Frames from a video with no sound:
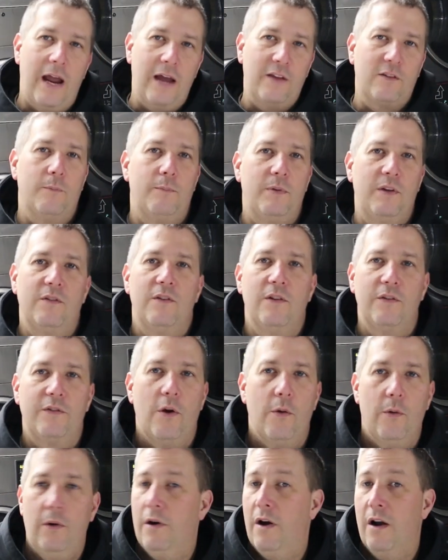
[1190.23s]
as a business
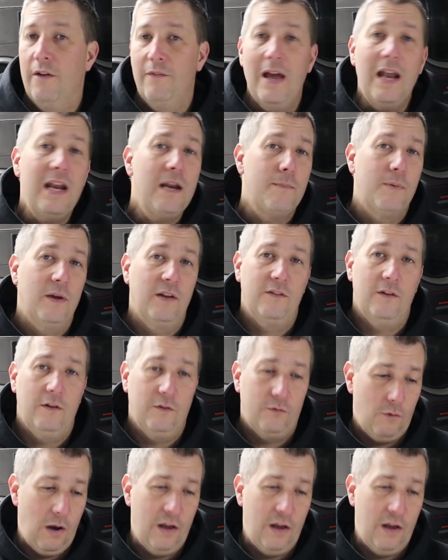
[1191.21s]
owner of any business,